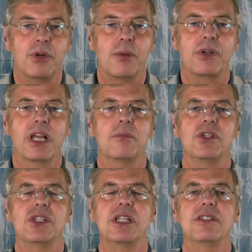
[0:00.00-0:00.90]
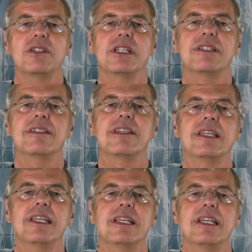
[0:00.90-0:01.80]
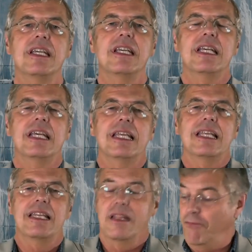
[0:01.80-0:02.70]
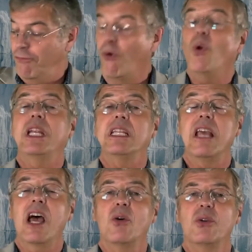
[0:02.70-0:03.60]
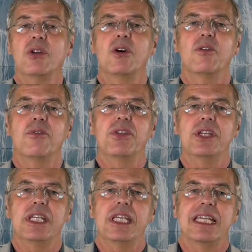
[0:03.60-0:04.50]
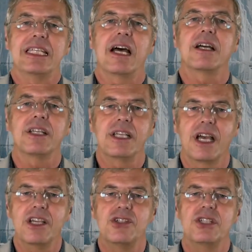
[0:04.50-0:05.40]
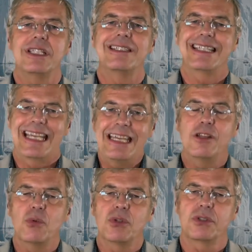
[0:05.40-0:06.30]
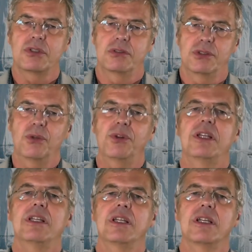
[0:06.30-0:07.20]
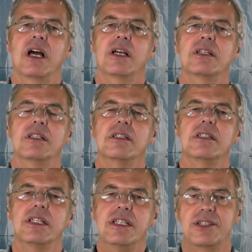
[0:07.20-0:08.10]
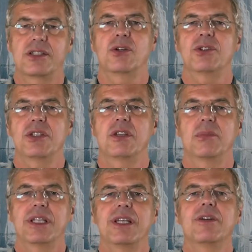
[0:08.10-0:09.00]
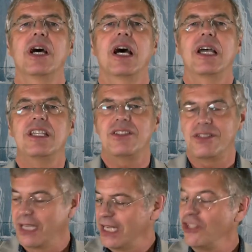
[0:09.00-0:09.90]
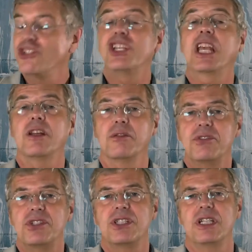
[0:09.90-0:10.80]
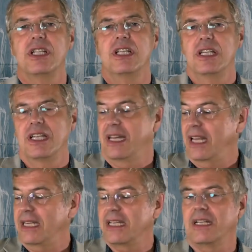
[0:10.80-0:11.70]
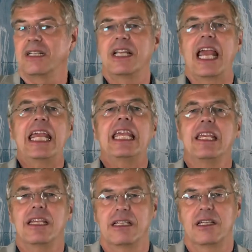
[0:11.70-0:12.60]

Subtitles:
abrupt climate change is the falling down of the Antarctic ice sheets in the water. You know that the Antarctic is a continent, but there are ice shelves that are hanging